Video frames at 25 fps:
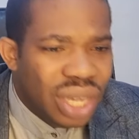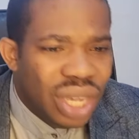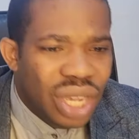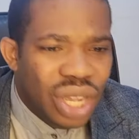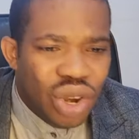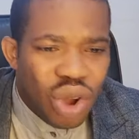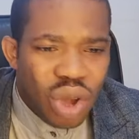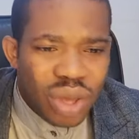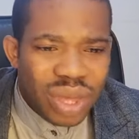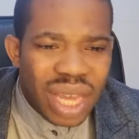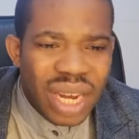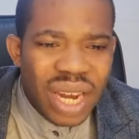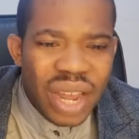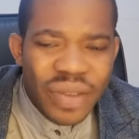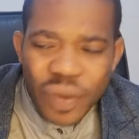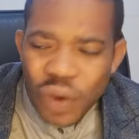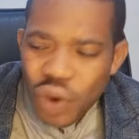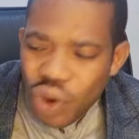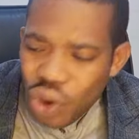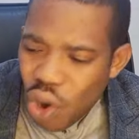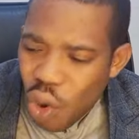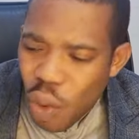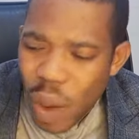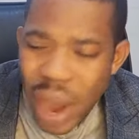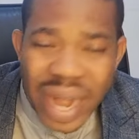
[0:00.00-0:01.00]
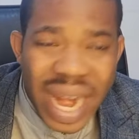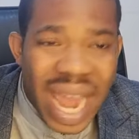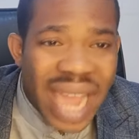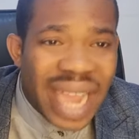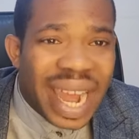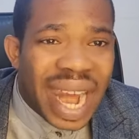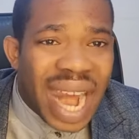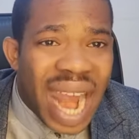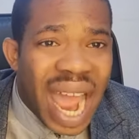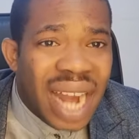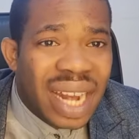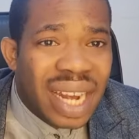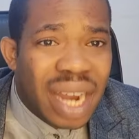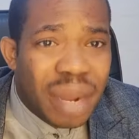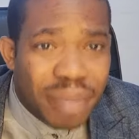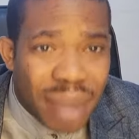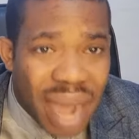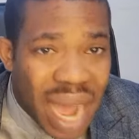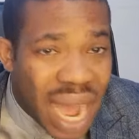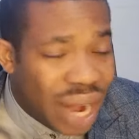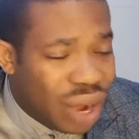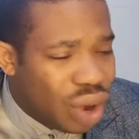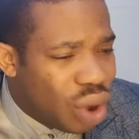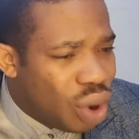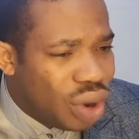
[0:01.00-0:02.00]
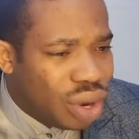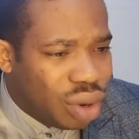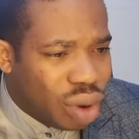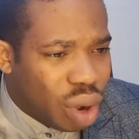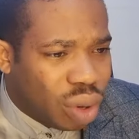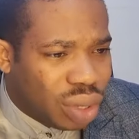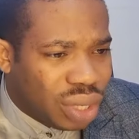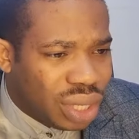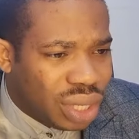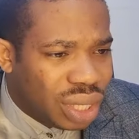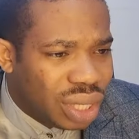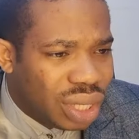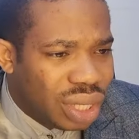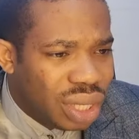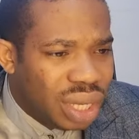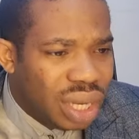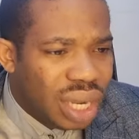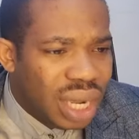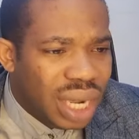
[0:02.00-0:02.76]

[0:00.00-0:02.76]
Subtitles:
He doesn't even know whether he liked the man or not.